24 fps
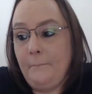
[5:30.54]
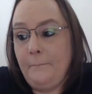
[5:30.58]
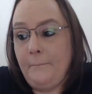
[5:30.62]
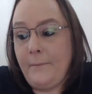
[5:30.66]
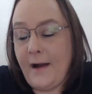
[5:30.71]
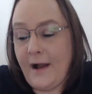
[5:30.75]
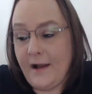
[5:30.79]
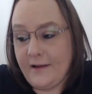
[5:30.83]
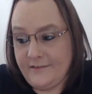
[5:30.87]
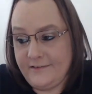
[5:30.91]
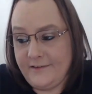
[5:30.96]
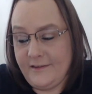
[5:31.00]

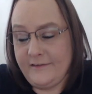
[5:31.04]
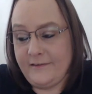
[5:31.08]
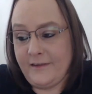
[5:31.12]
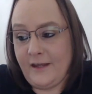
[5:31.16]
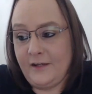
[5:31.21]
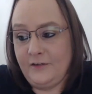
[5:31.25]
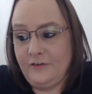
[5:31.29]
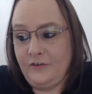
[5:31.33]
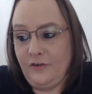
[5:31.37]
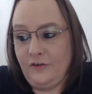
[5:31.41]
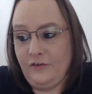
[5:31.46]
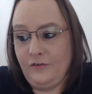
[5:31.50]
boxes
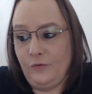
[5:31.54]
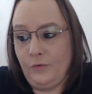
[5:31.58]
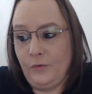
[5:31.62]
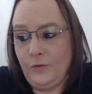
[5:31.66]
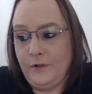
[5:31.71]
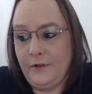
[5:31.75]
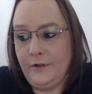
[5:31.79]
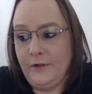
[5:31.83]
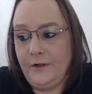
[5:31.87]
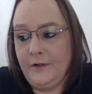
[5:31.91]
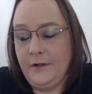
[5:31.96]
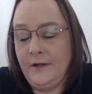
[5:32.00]
I just
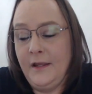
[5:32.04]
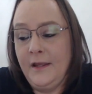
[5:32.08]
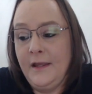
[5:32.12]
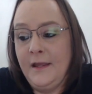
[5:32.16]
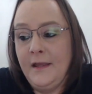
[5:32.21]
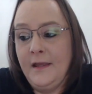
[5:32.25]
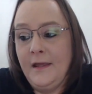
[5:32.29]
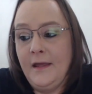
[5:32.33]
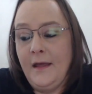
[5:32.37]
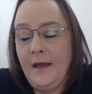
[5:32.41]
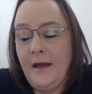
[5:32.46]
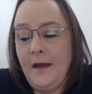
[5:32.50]
ordered
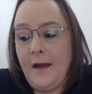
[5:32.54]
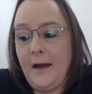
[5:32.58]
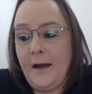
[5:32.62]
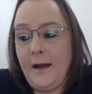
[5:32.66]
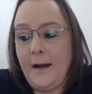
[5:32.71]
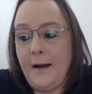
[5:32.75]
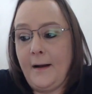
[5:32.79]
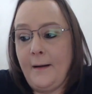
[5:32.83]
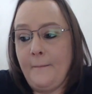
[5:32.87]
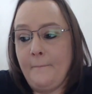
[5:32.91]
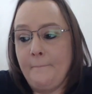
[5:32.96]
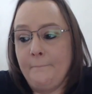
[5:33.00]

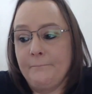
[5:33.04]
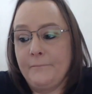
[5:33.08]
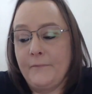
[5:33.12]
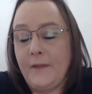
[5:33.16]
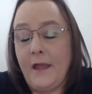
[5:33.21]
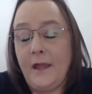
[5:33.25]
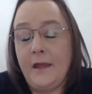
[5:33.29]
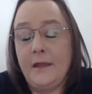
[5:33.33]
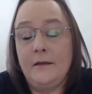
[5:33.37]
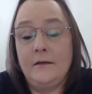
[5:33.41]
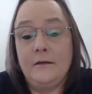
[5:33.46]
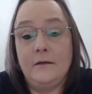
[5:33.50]
um,
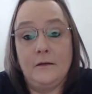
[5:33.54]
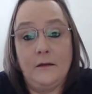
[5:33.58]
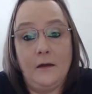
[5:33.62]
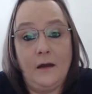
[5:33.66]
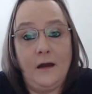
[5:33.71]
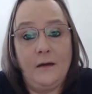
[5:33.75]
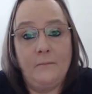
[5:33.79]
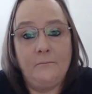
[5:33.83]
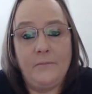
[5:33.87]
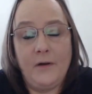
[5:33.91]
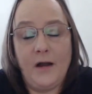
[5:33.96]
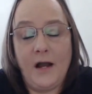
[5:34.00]
and
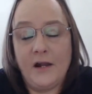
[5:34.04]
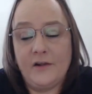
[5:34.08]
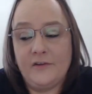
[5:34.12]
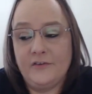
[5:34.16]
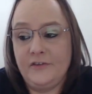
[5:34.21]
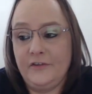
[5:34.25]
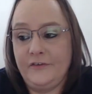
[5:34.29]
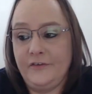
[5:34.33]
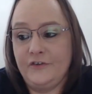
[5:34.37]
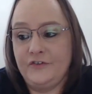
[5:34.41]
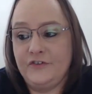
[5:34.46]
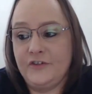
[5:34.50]

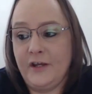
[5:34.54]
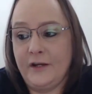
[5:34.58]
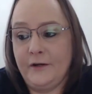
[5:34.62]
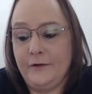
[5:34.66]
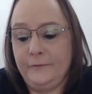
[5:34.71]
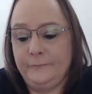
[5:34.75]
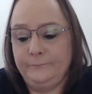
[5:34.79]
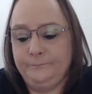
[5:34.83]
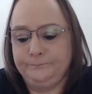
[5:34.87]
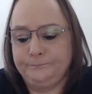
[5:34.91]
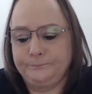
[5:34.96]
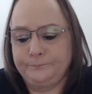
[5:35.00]
unboxed on the
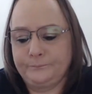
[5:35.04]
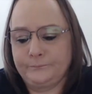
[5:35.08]
channel.